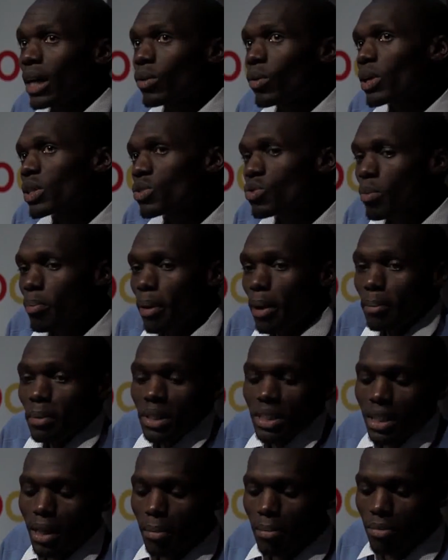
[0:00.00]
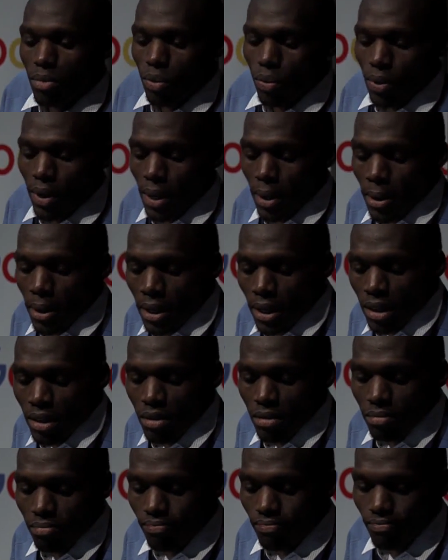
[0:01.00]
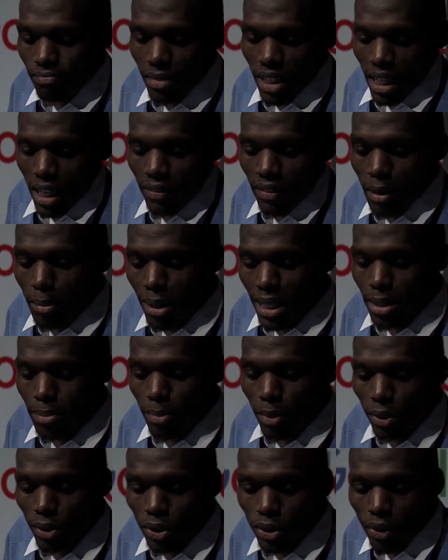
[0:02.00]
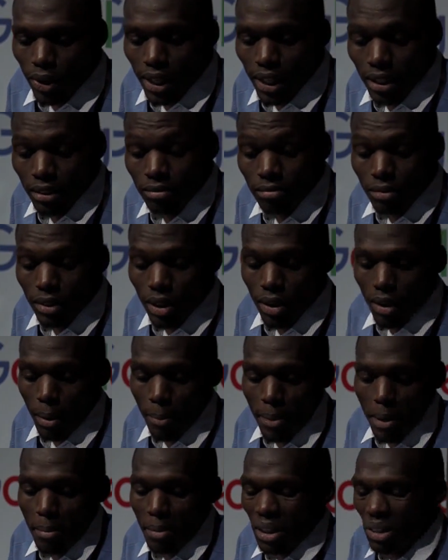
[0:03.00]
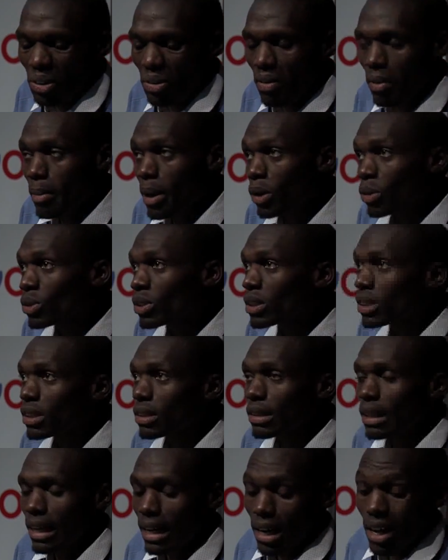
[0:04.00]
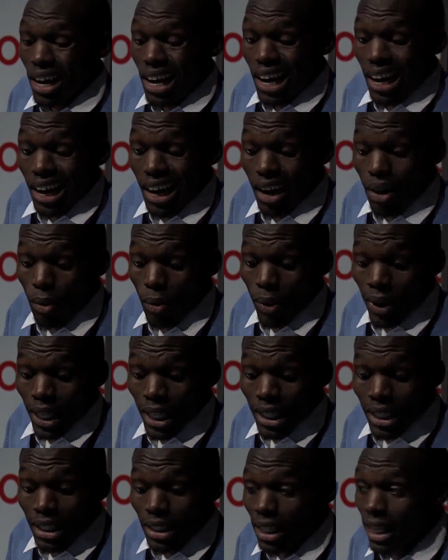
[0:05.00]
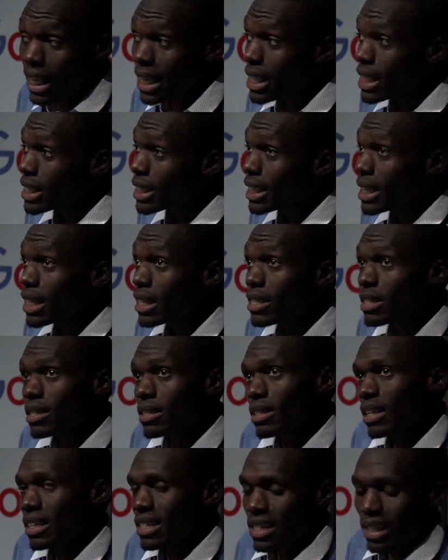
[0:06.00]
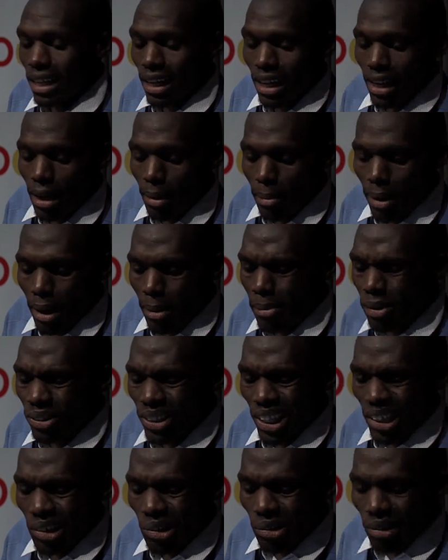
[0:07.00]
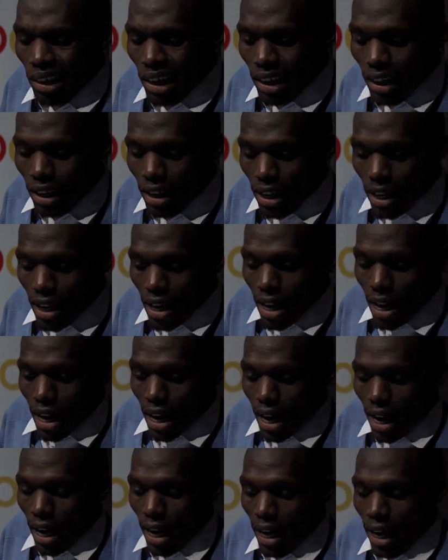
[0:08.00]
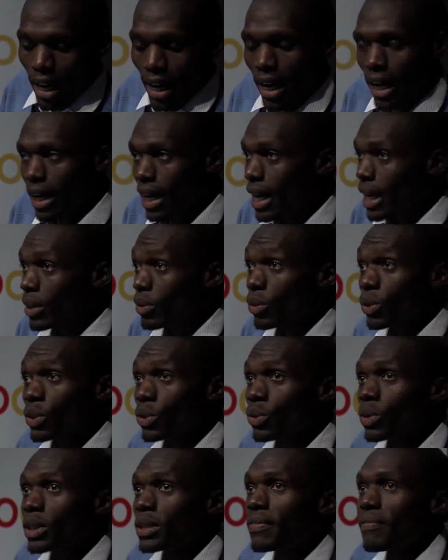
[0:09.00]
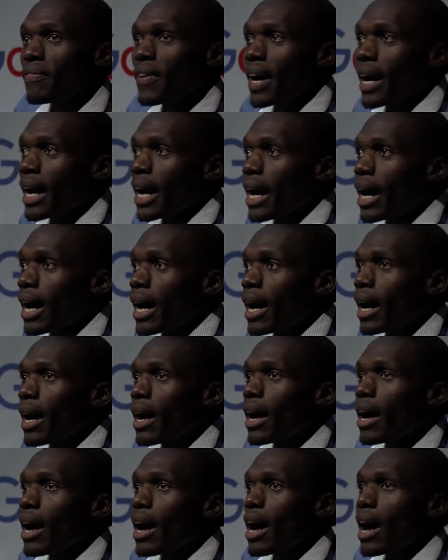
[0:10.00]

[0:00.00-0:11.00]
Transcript: And once we publish them, we give them a small token or a payment of about 100 Kenya shillings, that's like a, about a dollar, uh, and we do it via